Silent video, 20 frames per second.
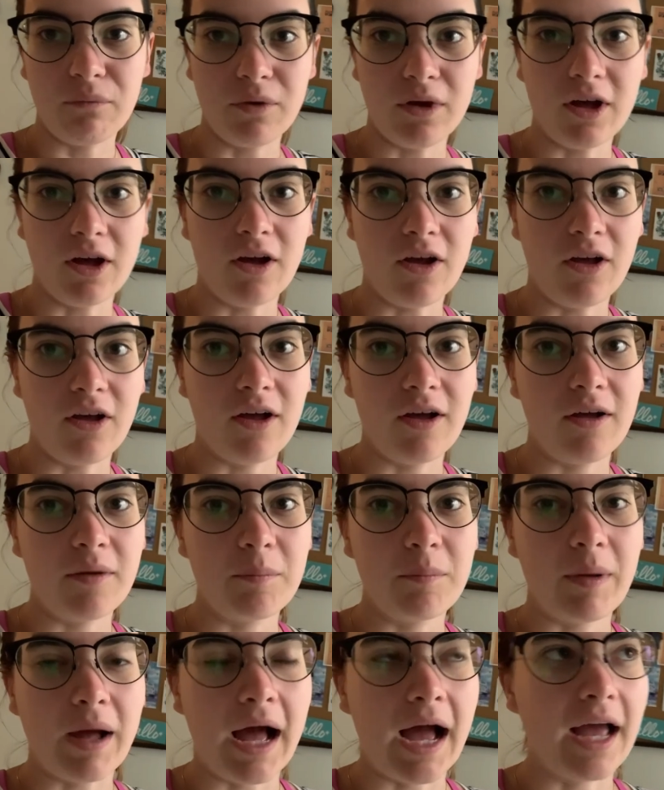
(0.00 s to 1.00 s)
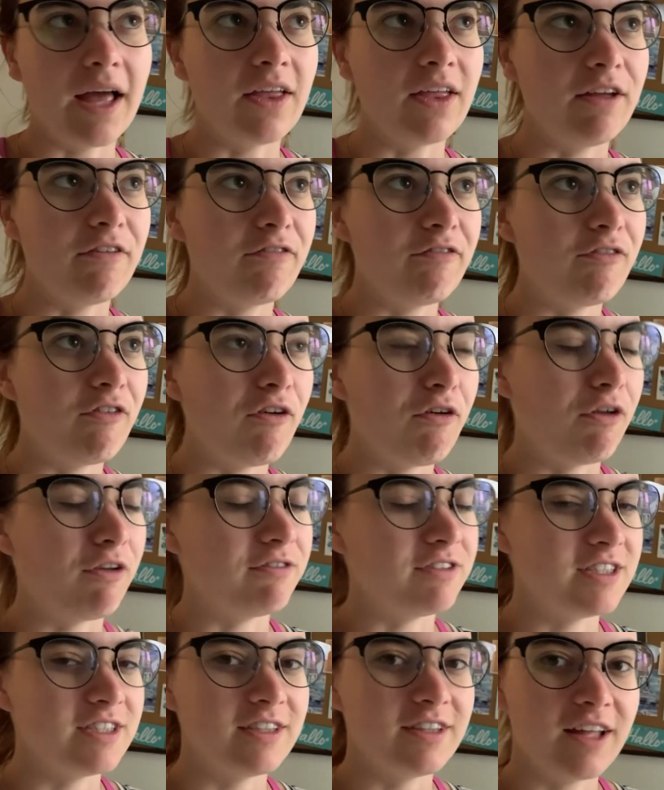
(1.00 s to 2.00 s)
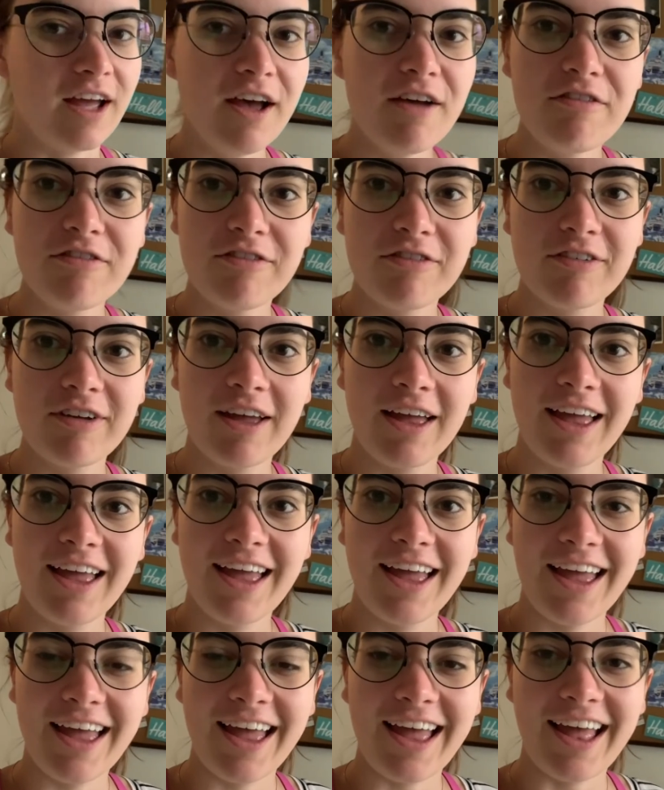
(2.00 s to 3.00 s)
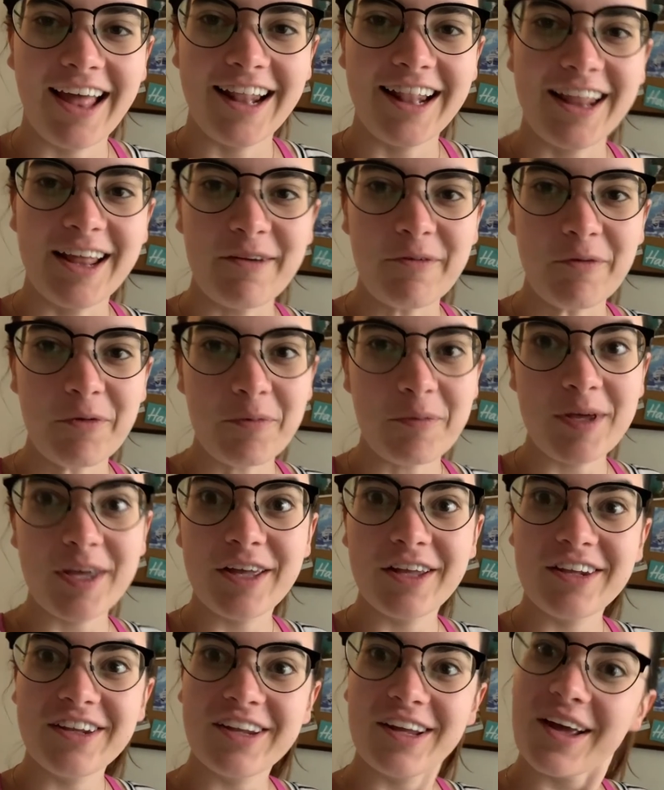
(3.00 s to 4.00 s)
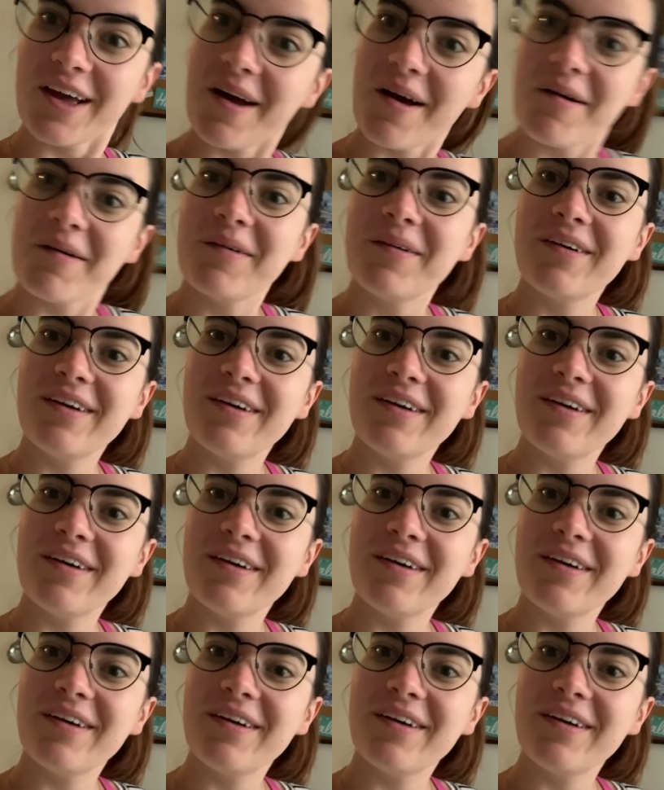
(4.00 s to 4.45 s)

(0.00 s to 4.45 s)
we'll pile it full of stuff, and then we'll be good to go.